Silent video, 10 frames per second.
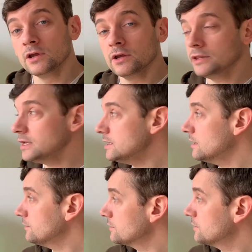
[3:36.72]
The
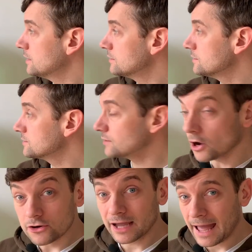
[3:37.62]
other thing that's
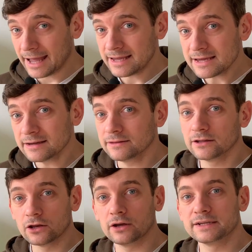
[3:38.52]
okay,
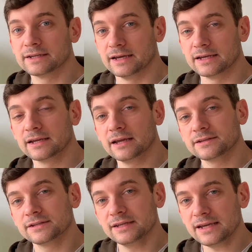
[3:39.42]
the lighting,
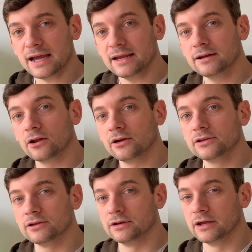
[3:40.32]
it's a T8 light
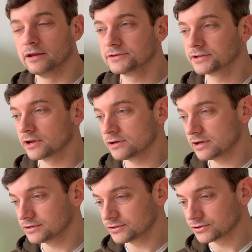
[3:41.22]
unit. So
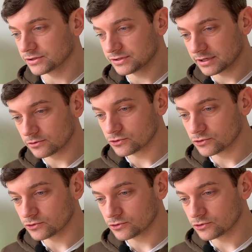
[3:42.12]
it's just a single